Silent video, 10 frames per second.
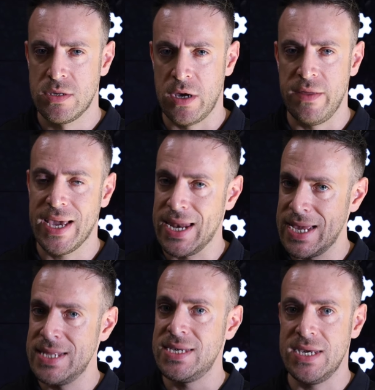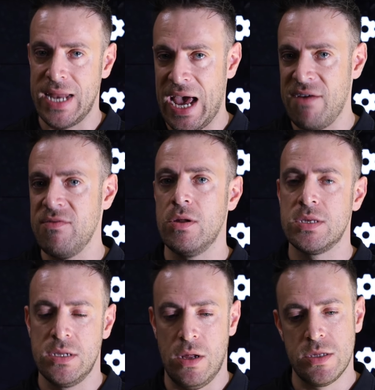So they're going to continue to have
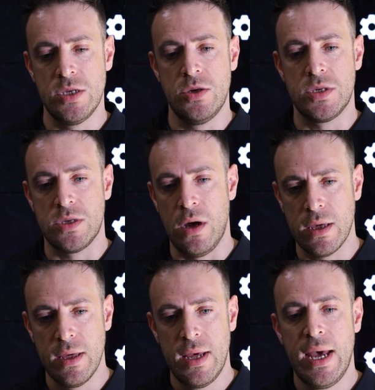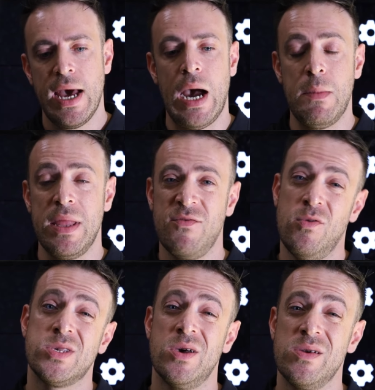lots and lots of new stock, and they've
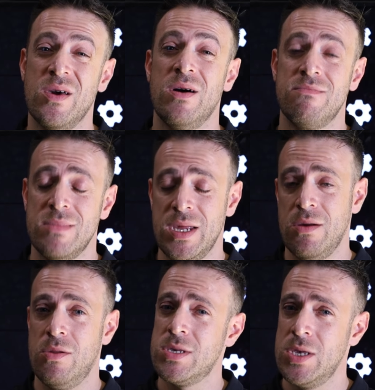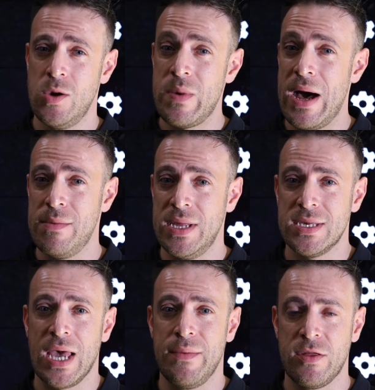also got, you know, lots of new
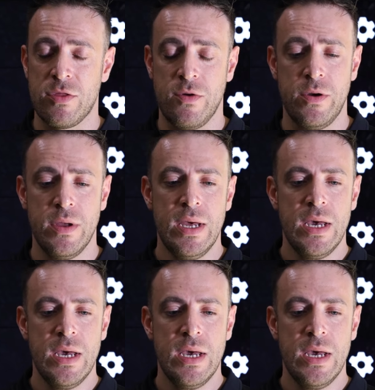apartments coming through.